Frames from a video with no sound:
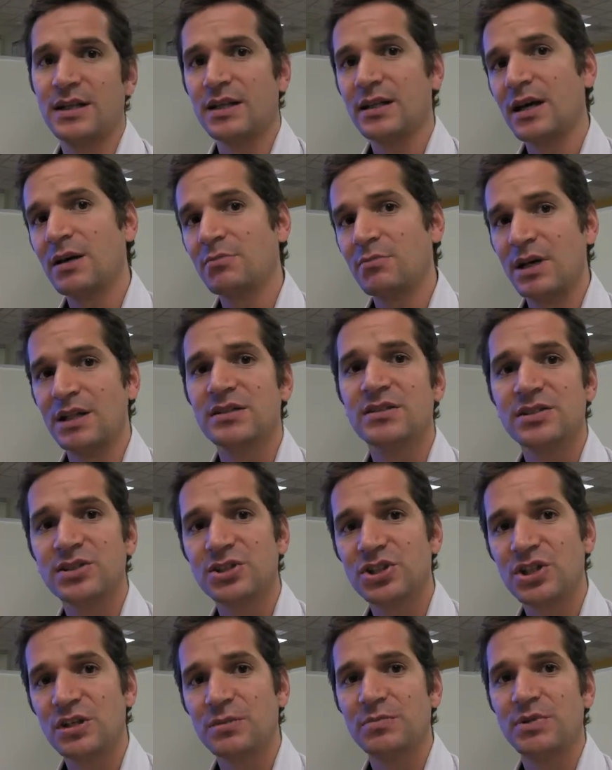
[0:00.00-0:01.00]
and they'll get
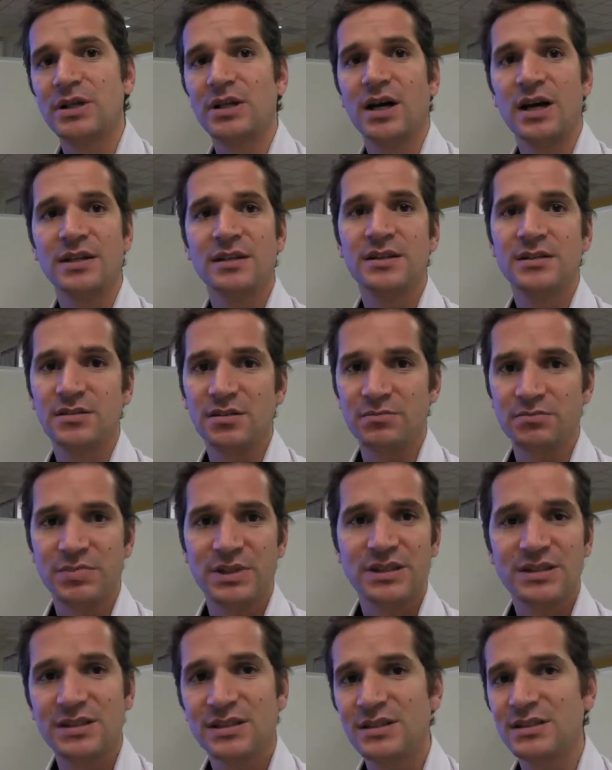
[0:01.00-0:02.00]
mentorship, guidance on
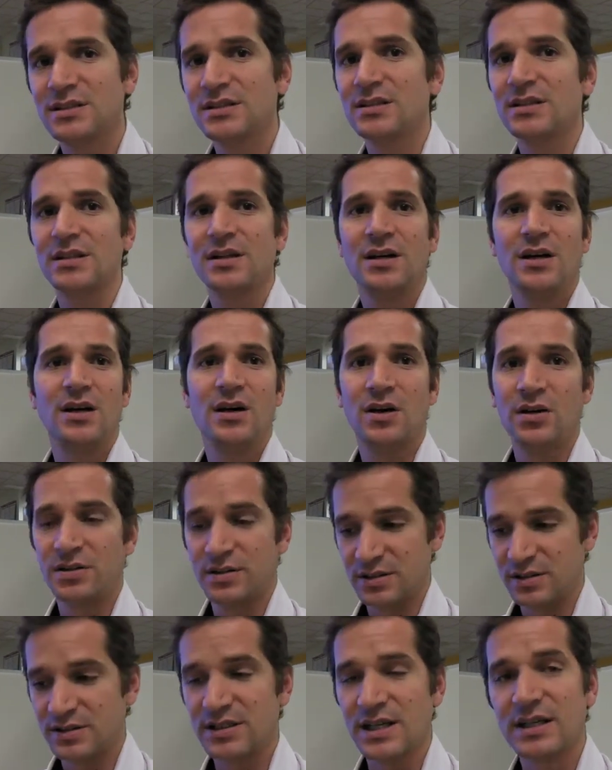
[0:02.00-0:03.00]
business,
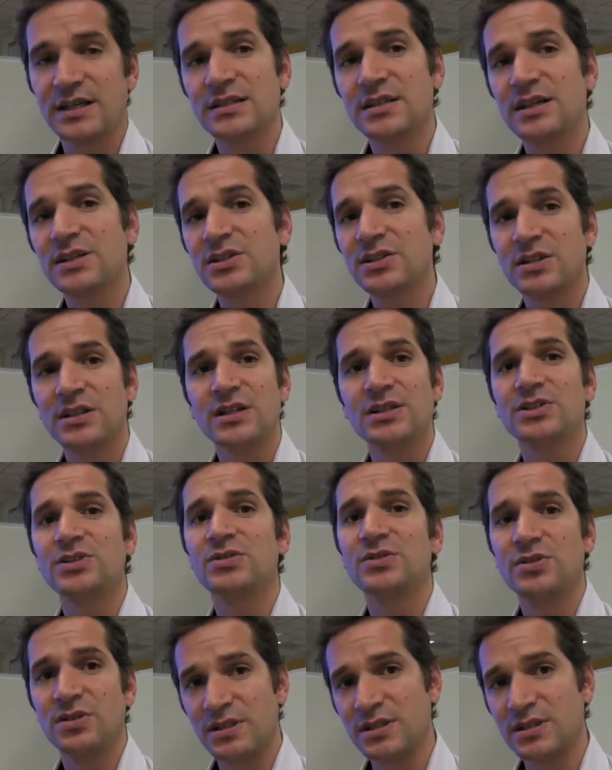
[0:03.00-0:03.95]
on the sanitation issues,